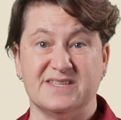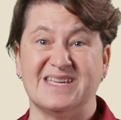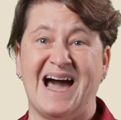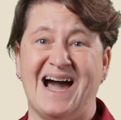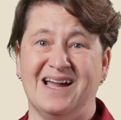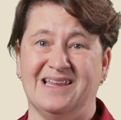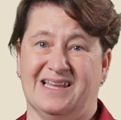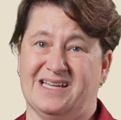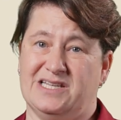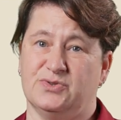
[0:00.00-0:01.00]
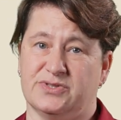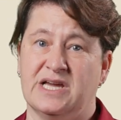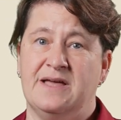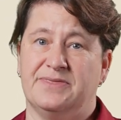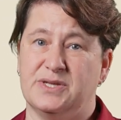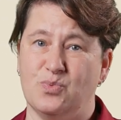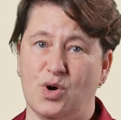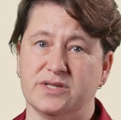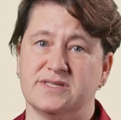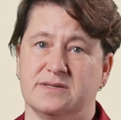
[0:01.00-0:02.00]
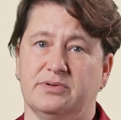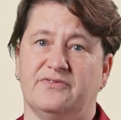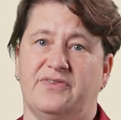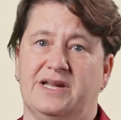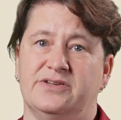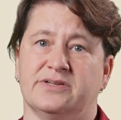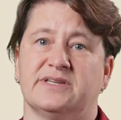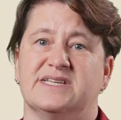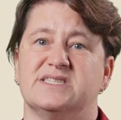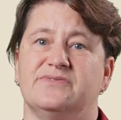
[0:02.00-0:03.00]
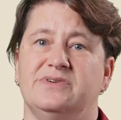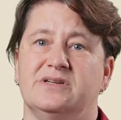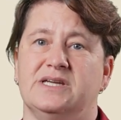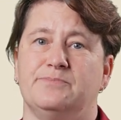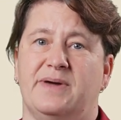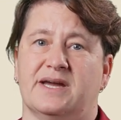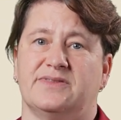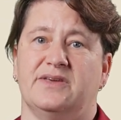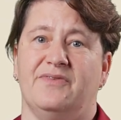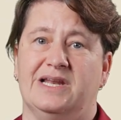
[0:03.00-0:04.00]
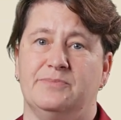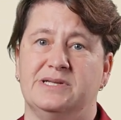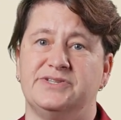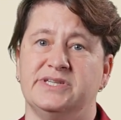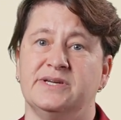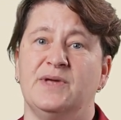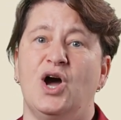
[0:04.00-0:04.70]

there is a higher likelihood that one simple failure can severely impact the availability